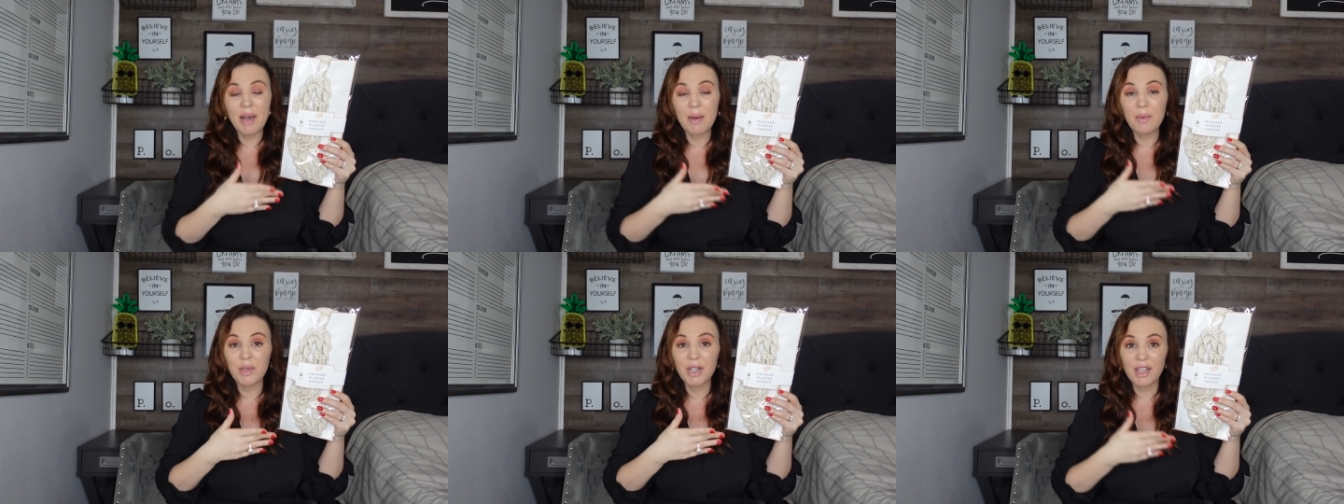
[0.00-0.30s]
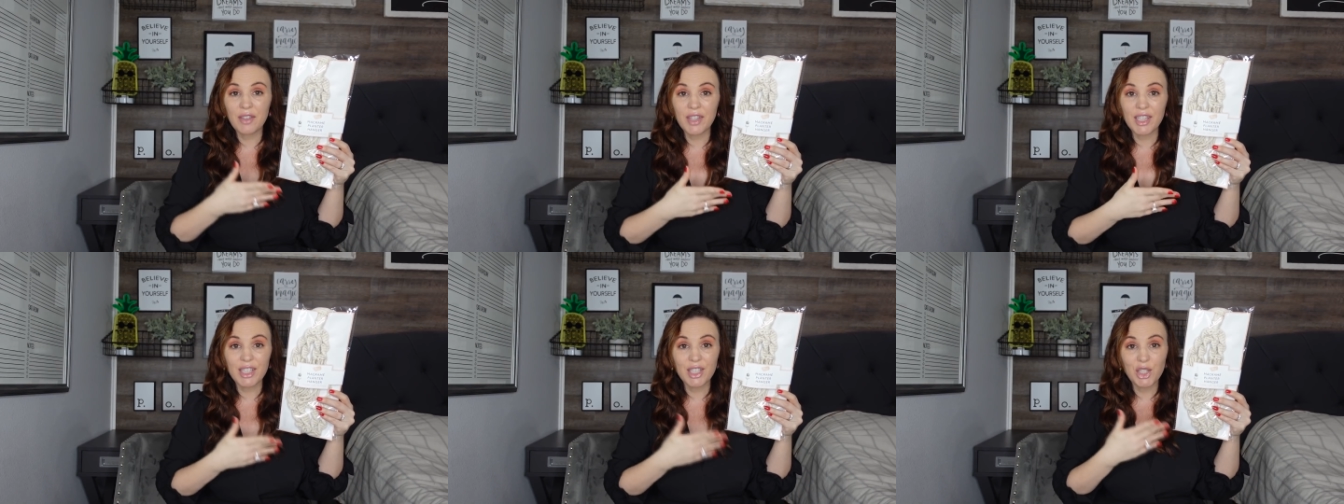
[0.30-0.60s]
bought
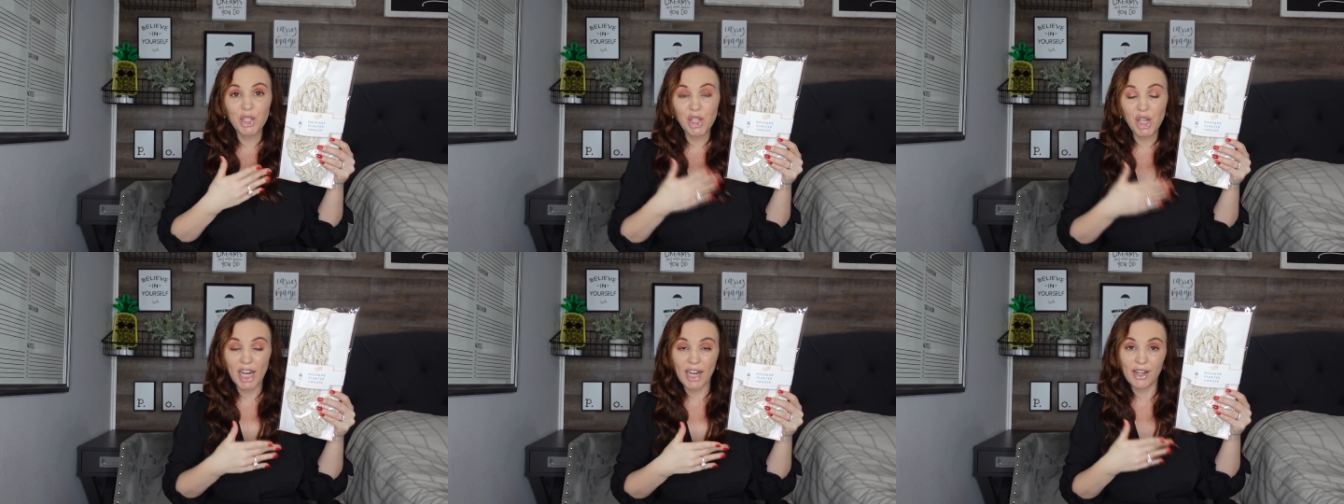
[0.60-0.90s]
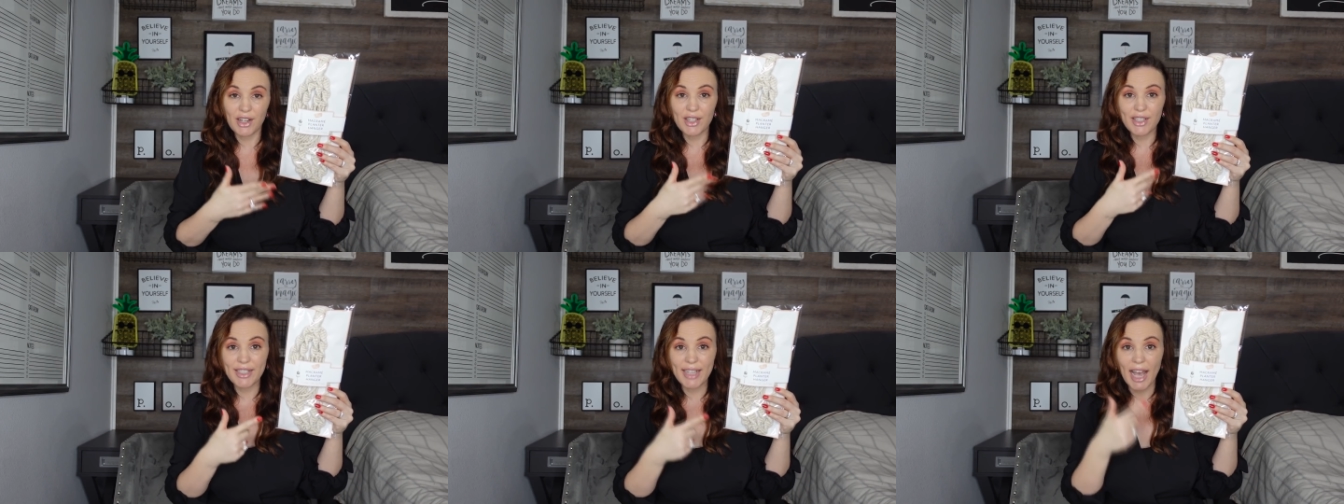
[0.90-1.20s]
one of these
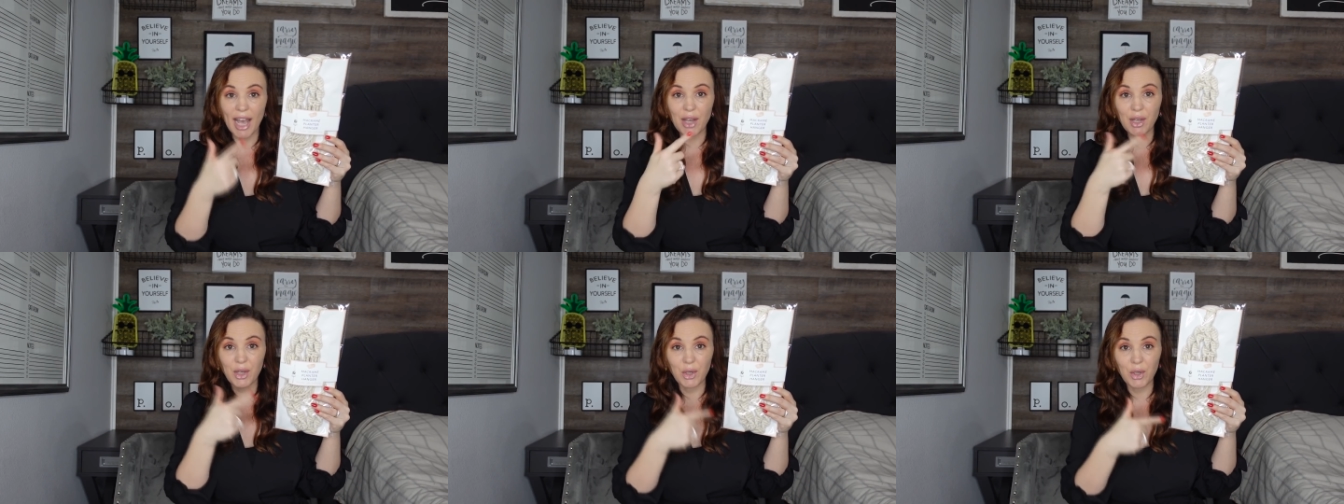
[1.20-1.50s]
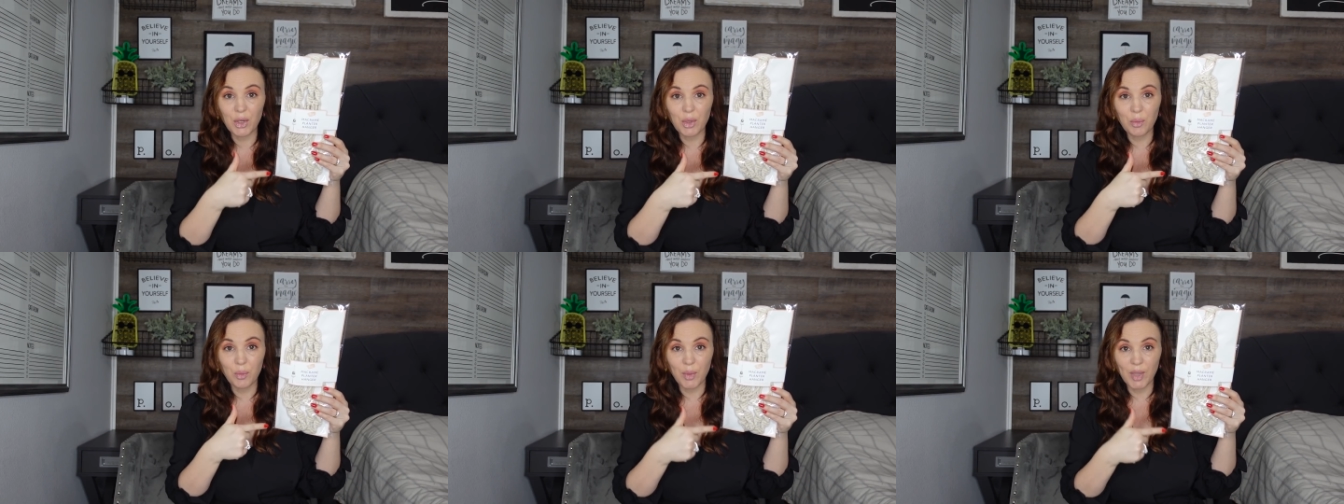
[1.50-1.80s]
chairs at
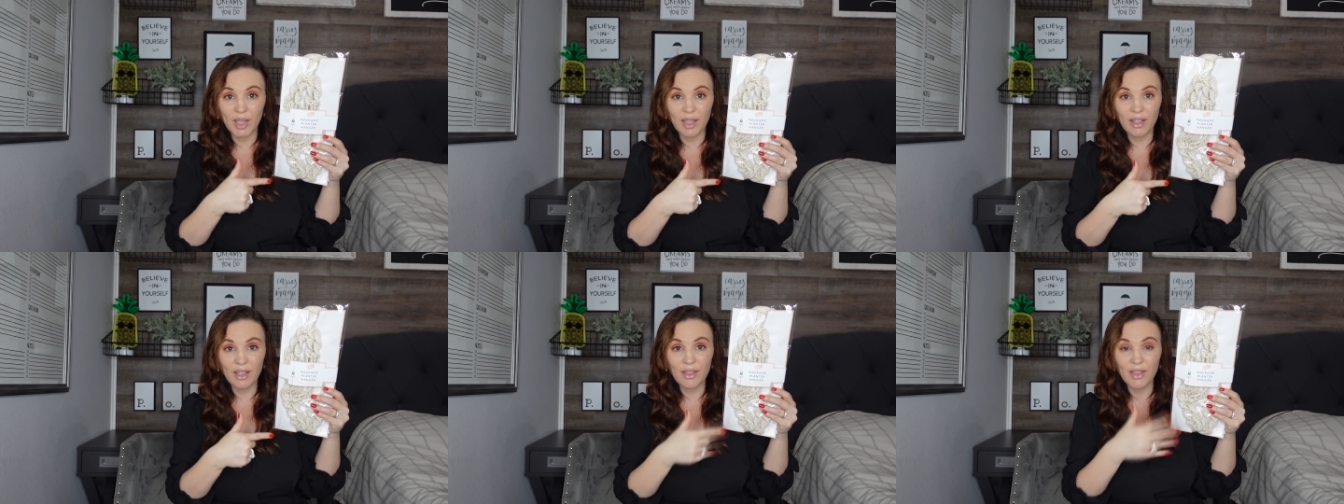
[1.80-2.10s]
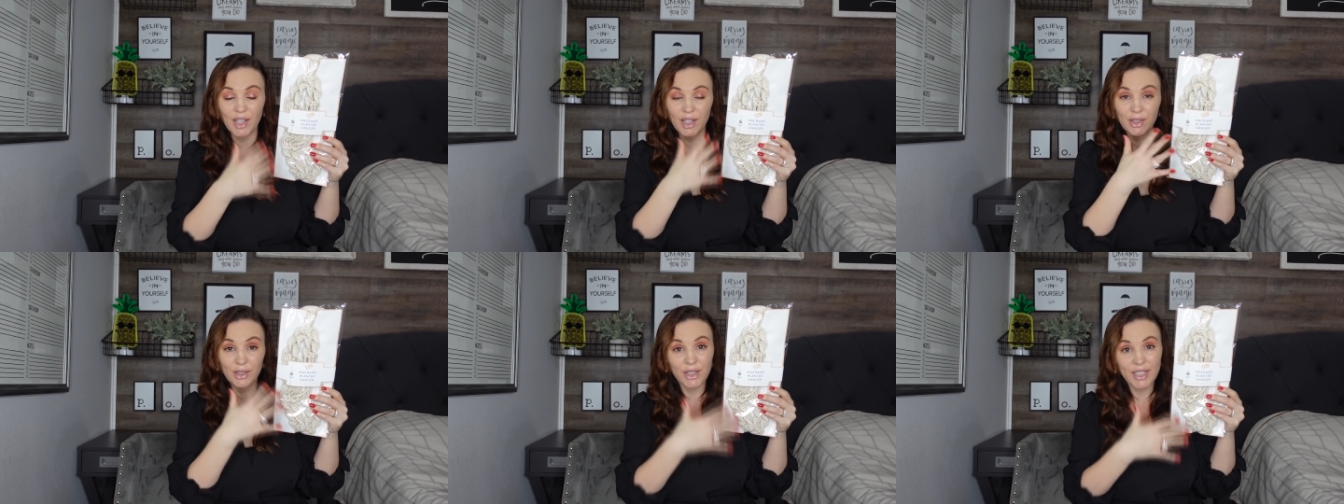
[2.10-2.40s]
Goodwill
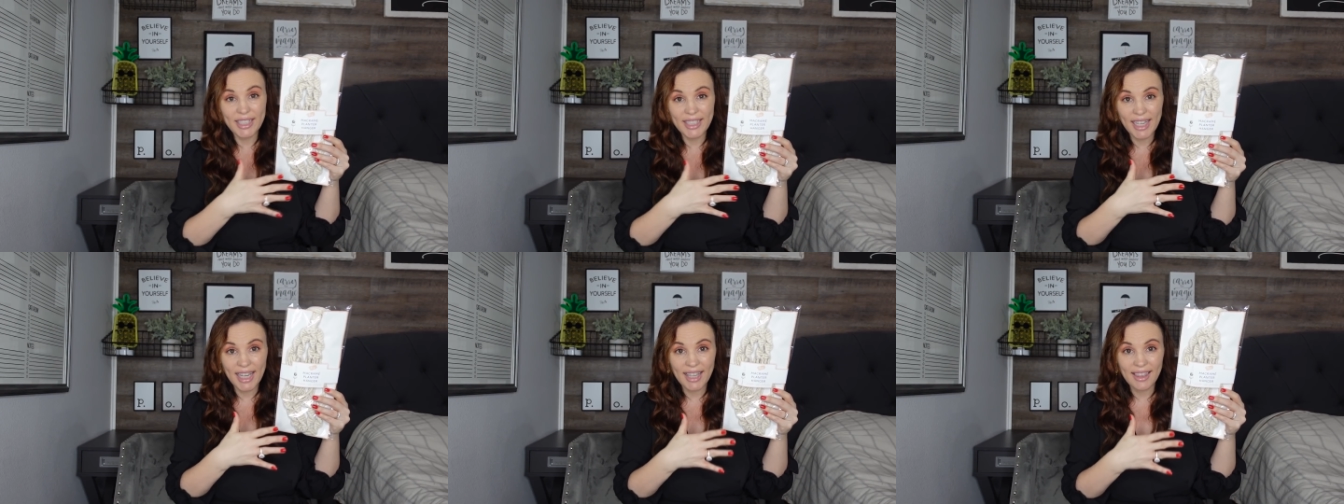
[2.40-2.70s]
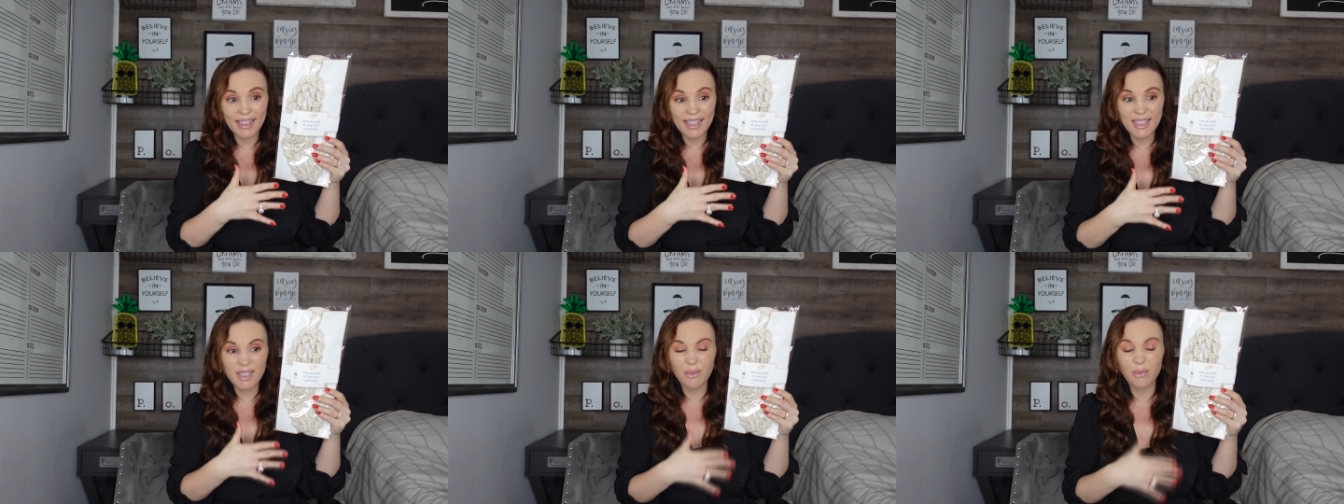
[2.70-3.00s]
that looks
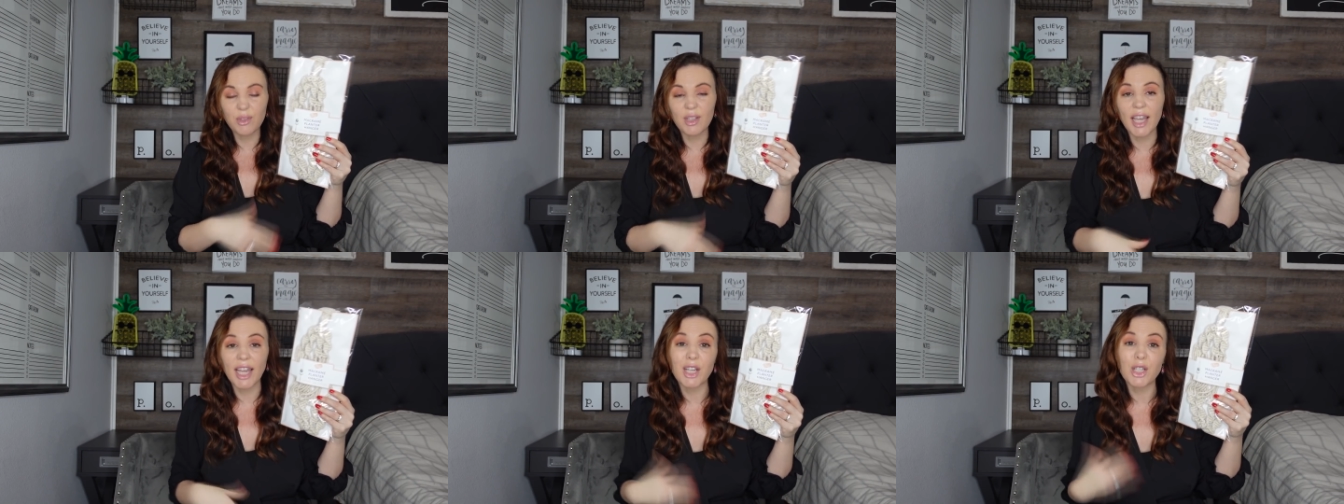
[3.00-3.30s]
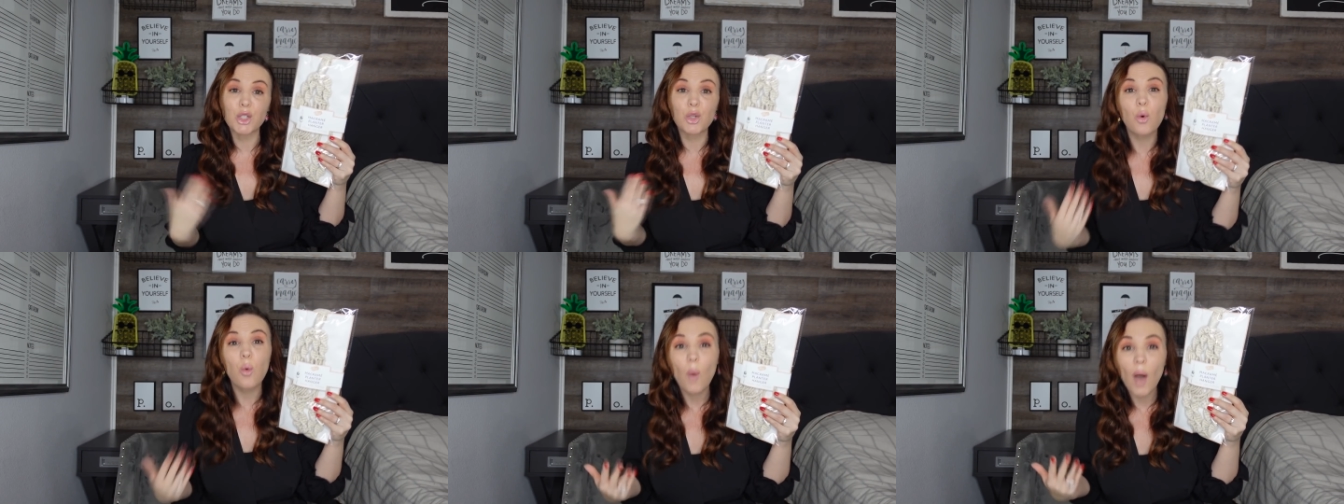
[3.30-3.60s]
like this for
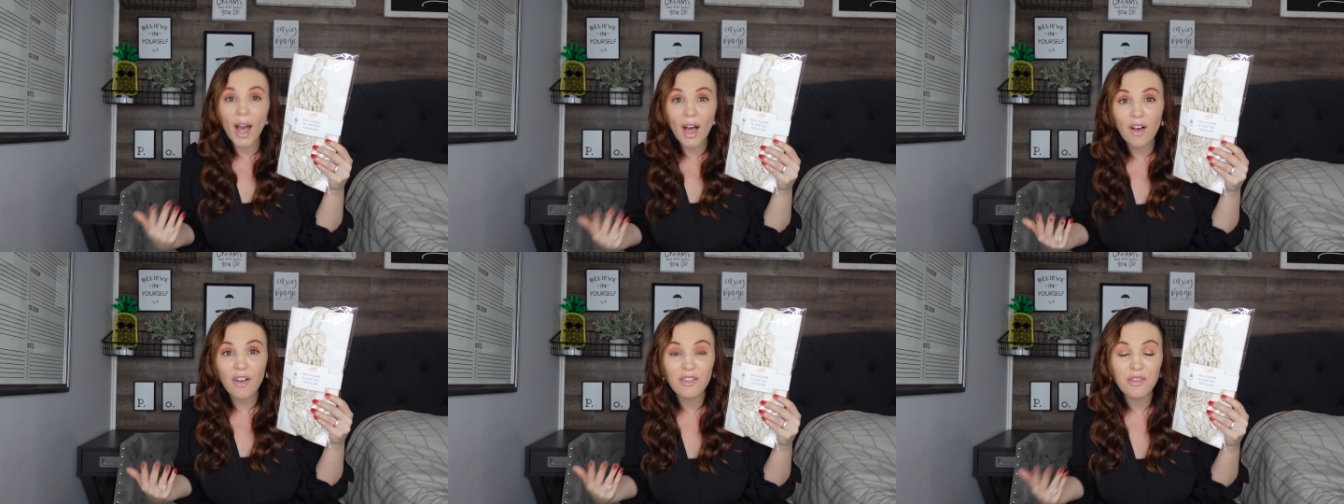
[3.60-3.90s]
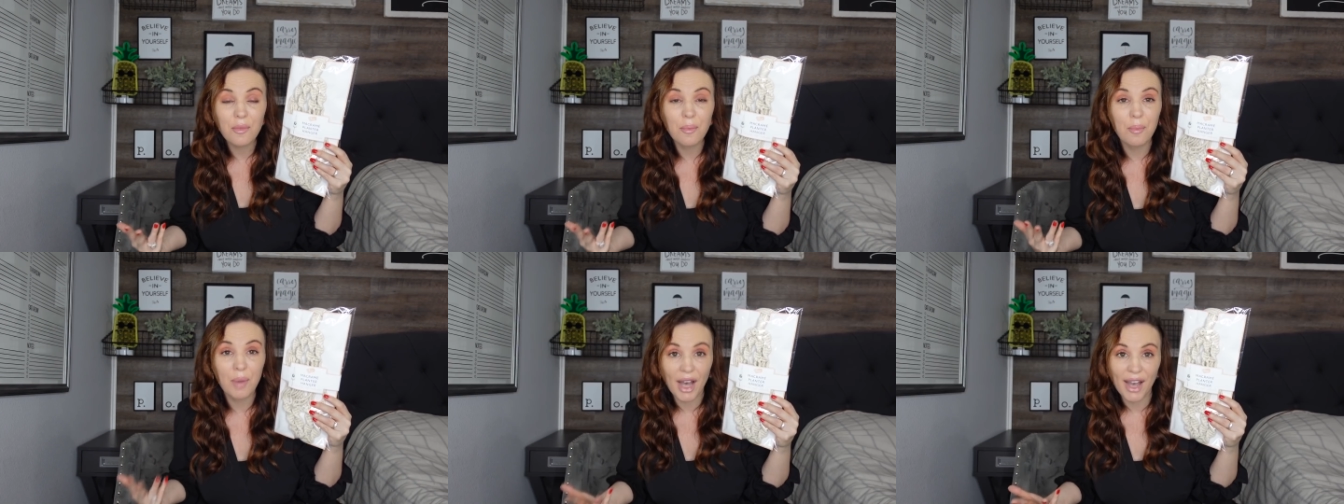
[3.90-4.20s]
like
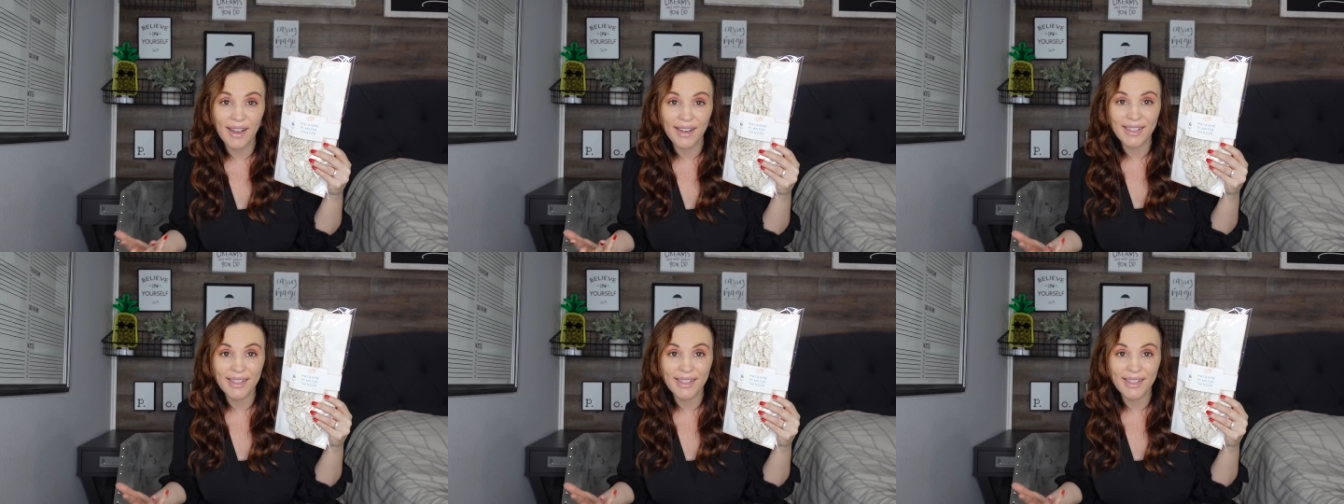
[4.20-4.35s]
$12.